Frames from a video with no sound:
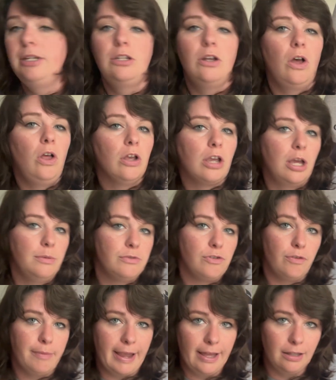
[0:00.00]
doll comes
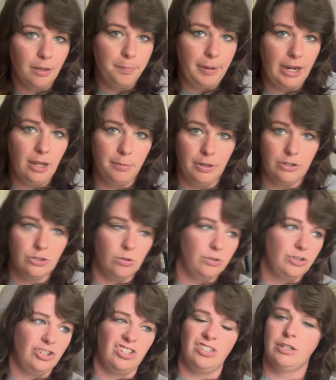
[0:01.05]
from Alabama, so
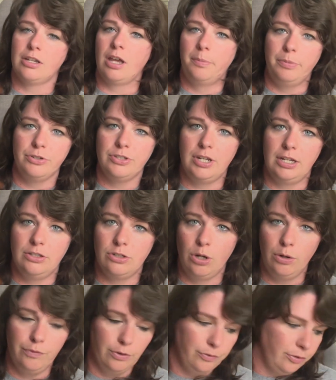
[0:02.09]
it's just a couple states
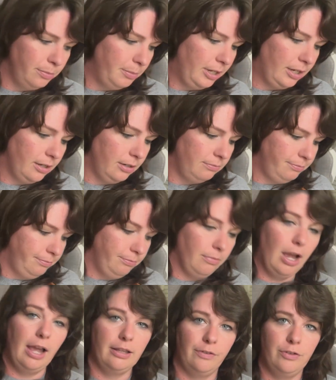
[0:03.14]
over from me.
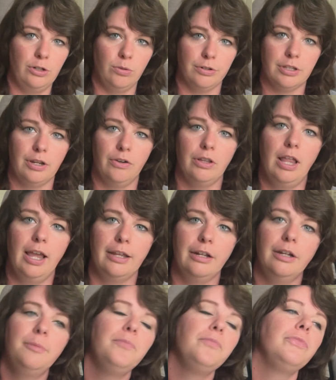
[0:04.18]
I live in North Carolina.
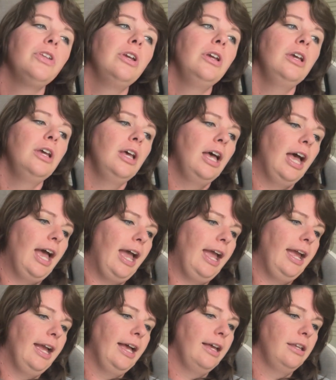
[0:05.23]

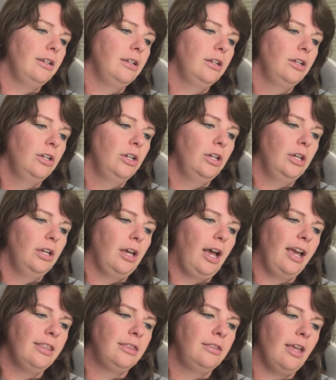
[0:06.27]
And
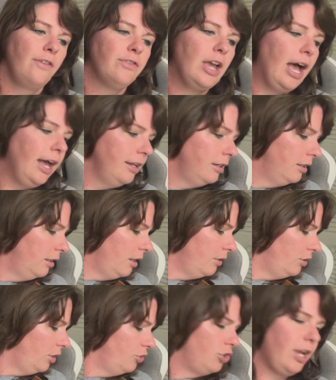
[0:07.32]
I've gotten,
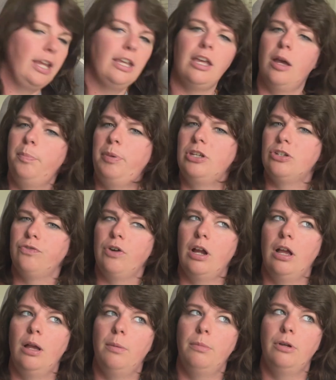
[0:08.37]
the Jacob is
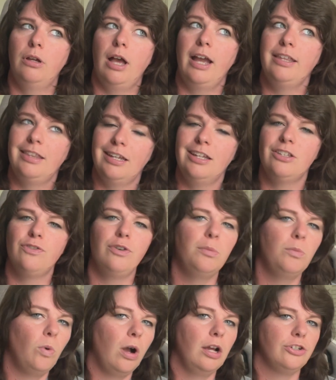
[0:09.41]
from, I think it's from
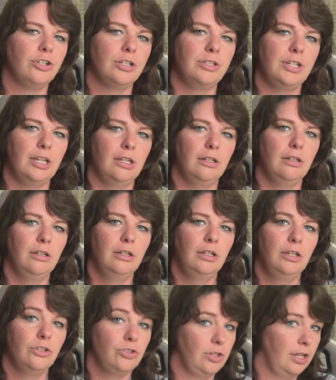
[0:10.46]
Washington,
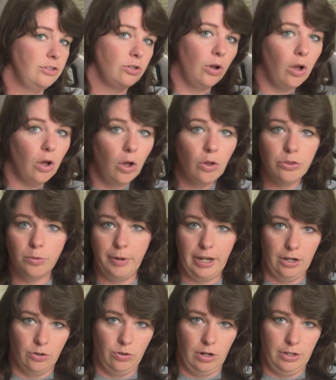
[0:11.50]
so that's all the way
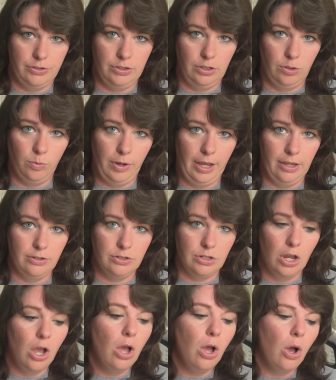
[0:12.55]
across the US.
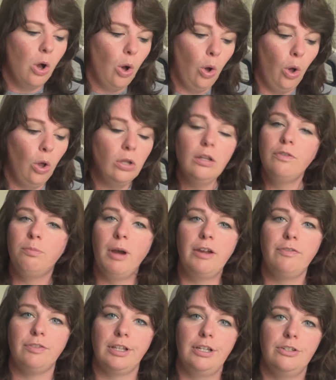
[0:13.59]
All of my
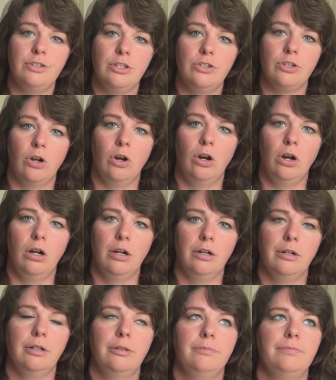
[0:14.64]
fleeces are